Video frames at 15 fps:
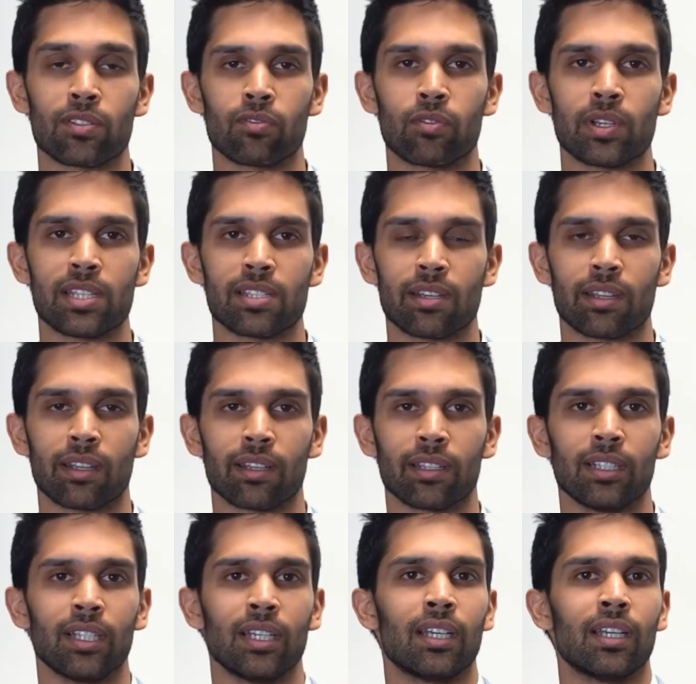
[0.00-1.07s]
of reasoning.
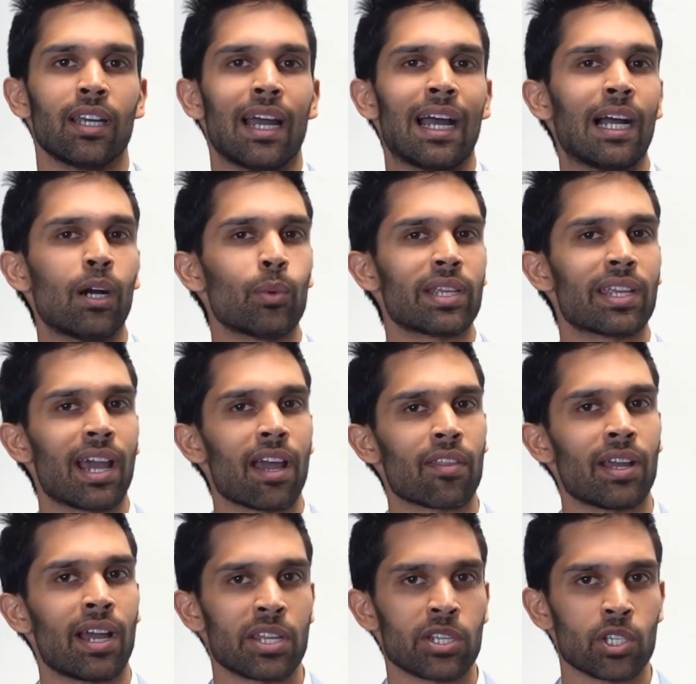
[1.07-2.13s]
How we gather
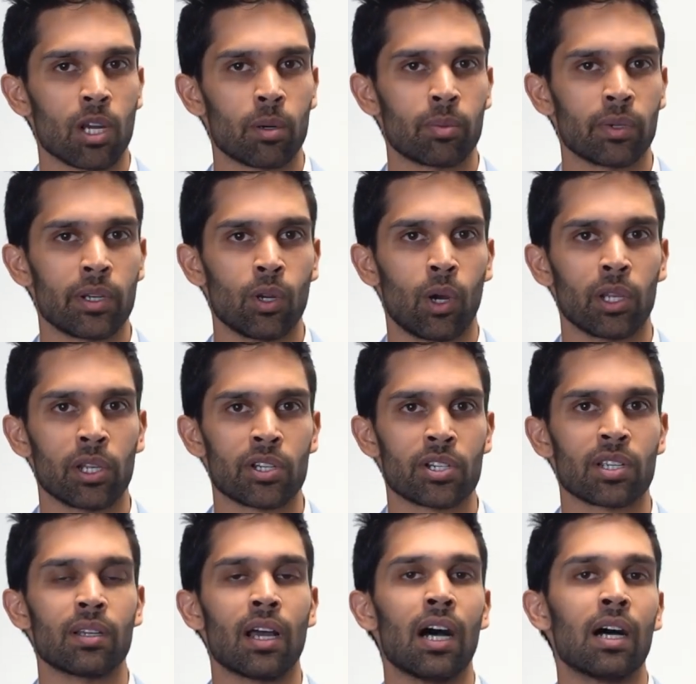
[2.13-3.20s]
and interpret knowledge,
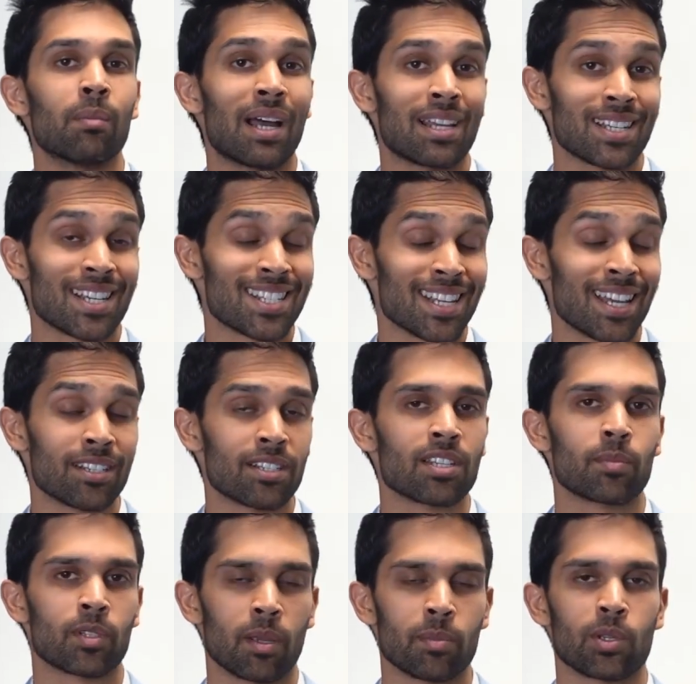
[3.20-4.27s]
as I said,
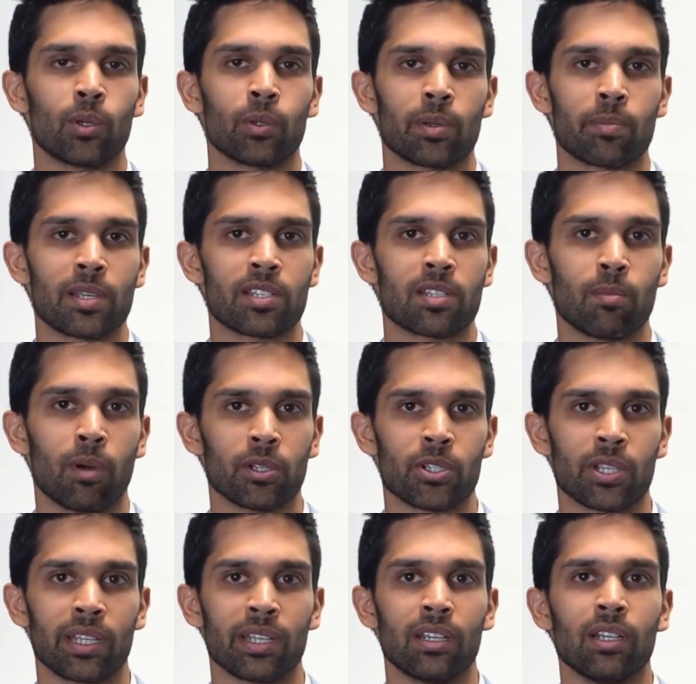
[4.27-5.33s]
sometimes called
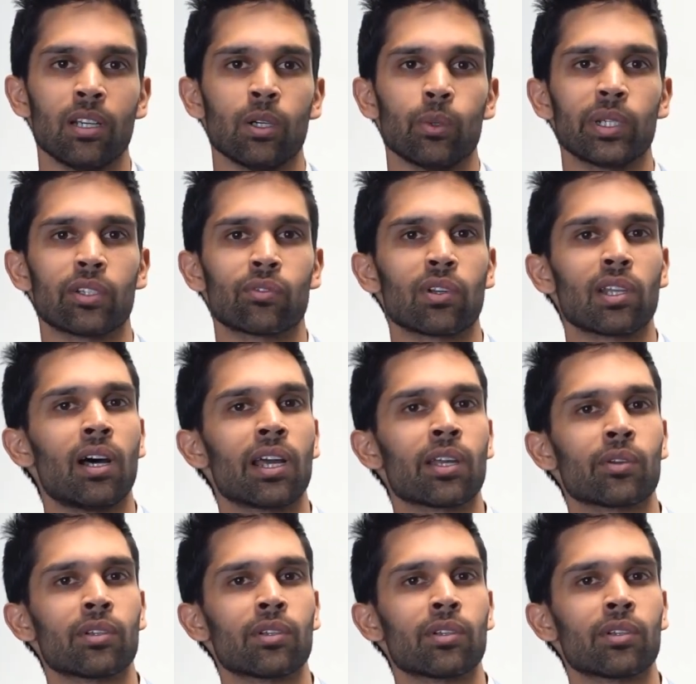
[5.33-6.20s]
epistemology, we can rely on